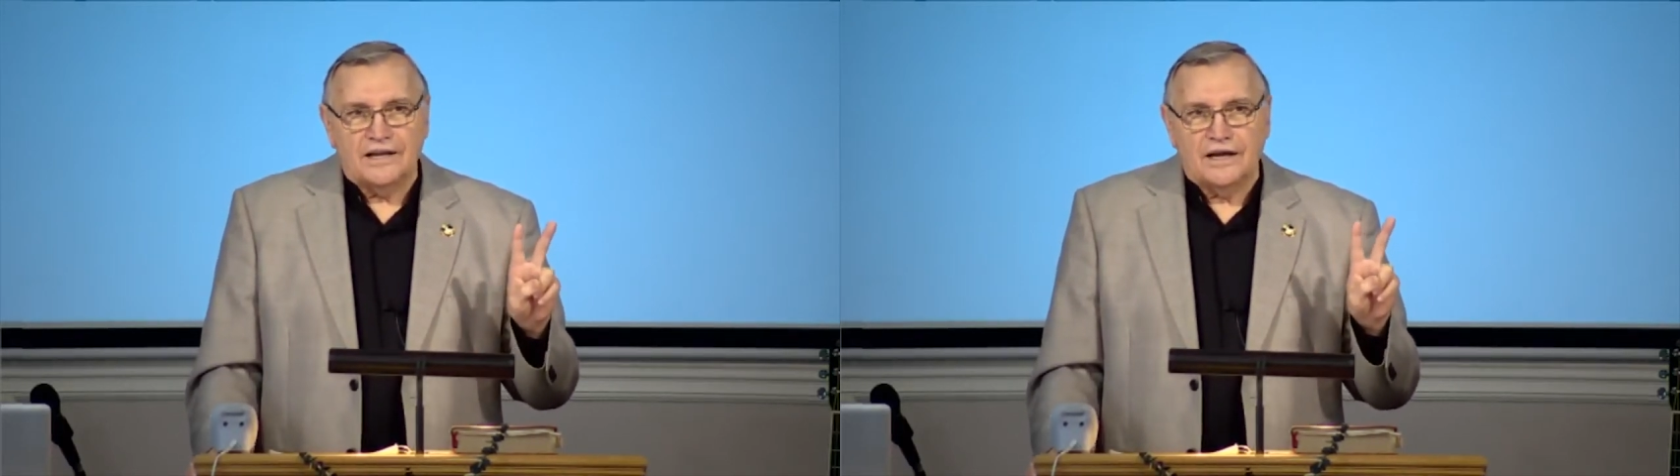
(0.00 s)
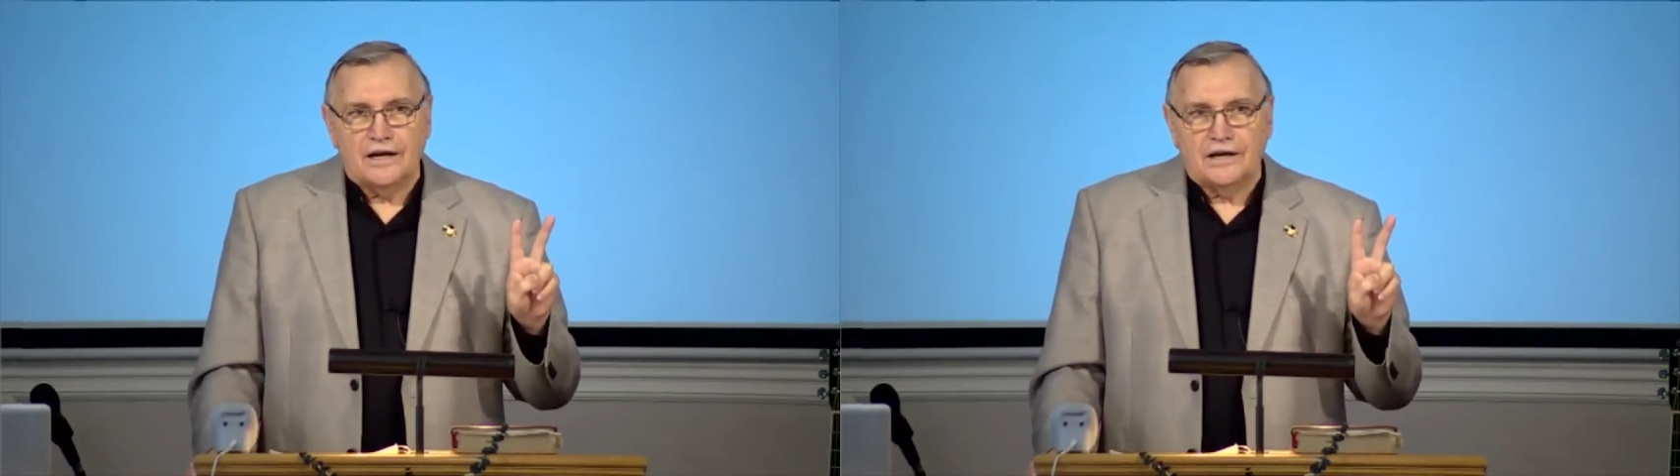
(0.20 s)

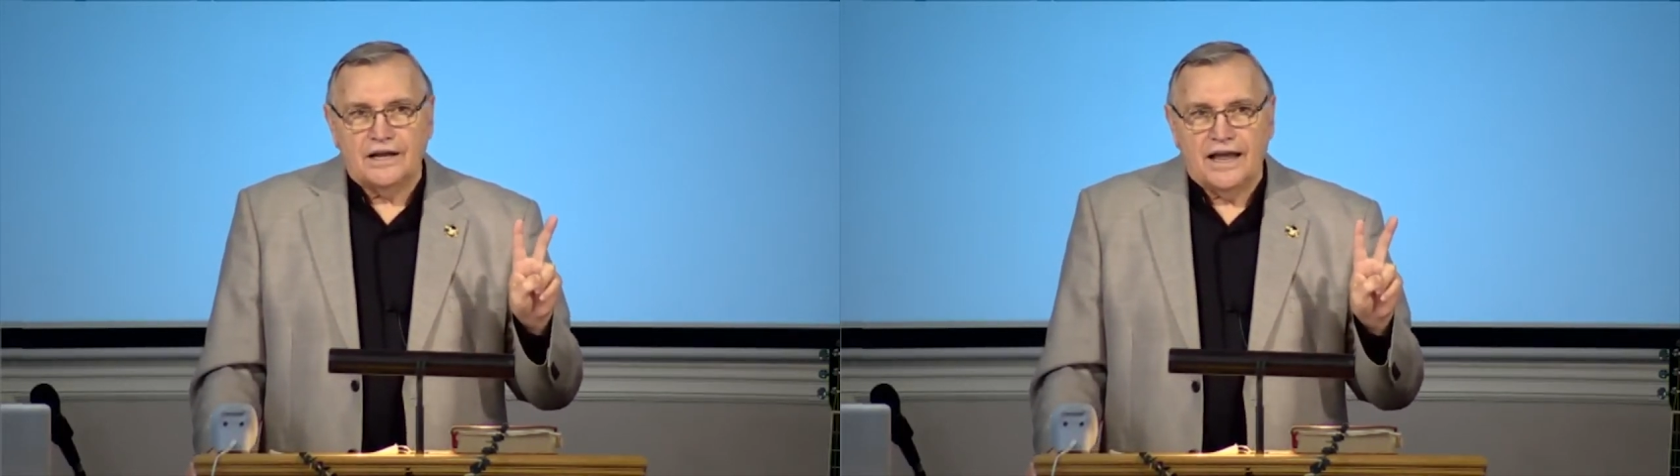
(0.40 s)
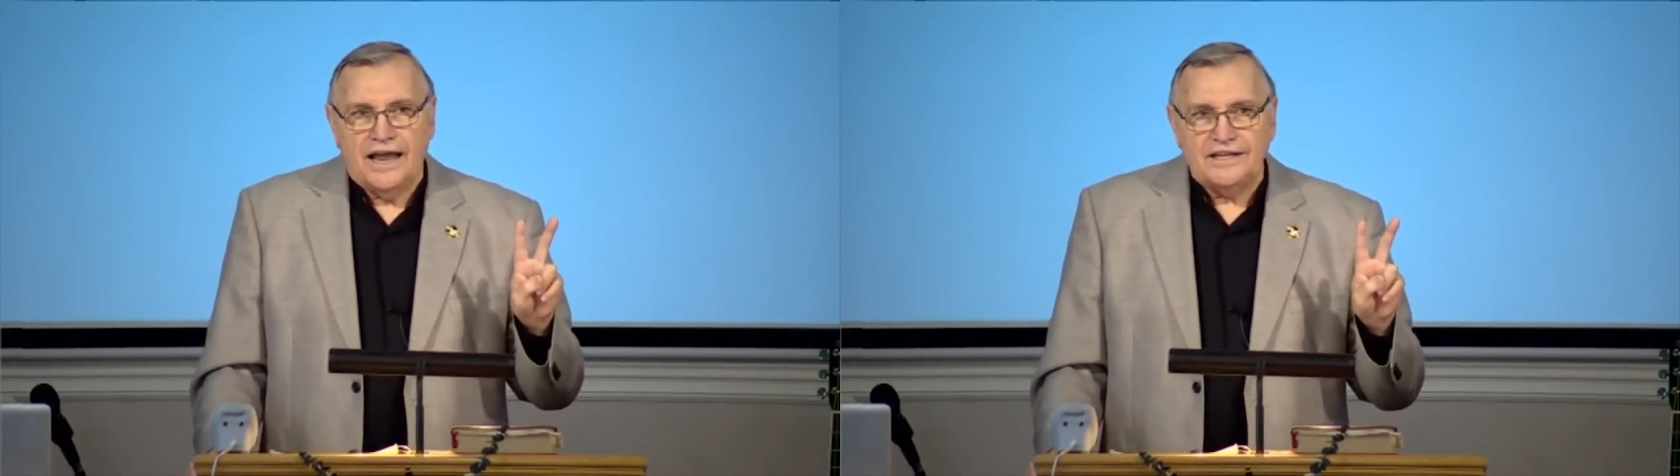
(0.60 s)
uh,
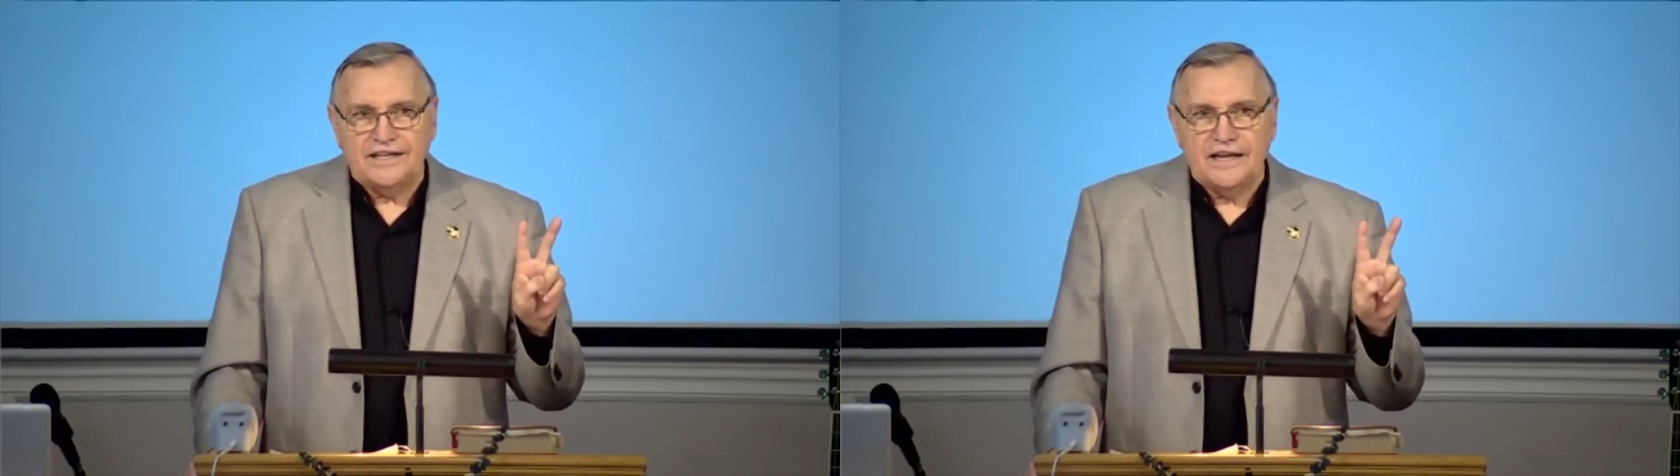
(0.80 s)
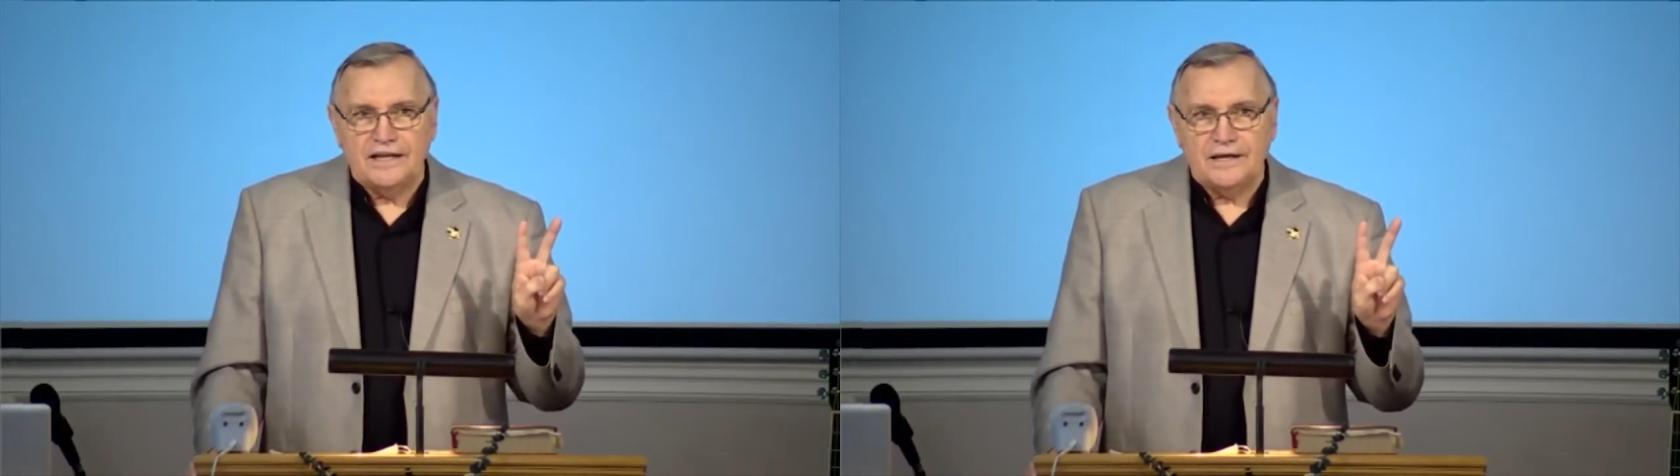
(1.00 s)

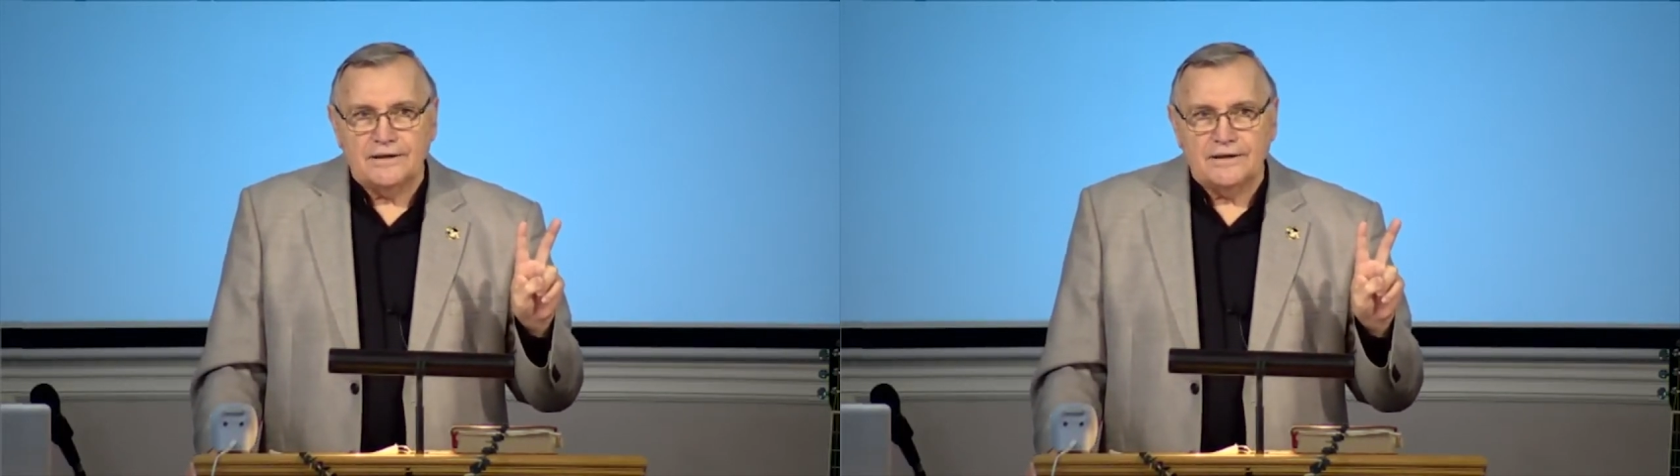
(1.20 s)
18.